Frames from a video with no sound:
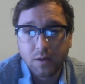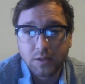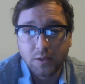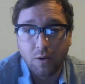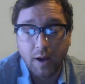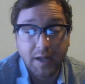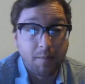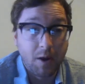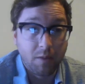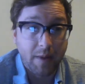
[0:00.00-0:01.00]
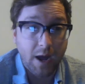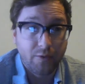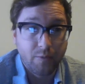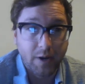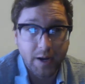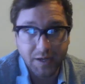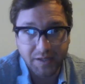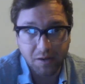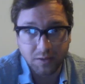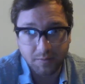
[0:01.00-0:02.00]
So I came out of the bathroom and I had
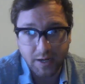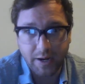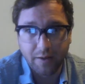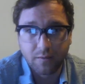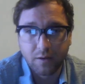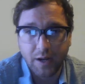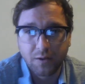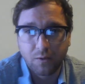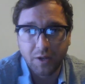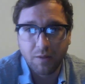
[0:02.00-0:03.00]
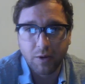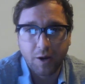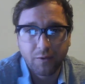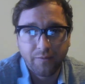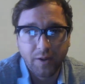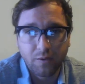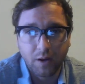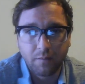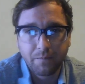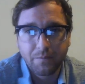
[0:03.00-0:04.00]
tears in my eyes, and I told him what I was
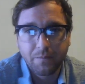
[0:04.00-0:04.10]
feeling.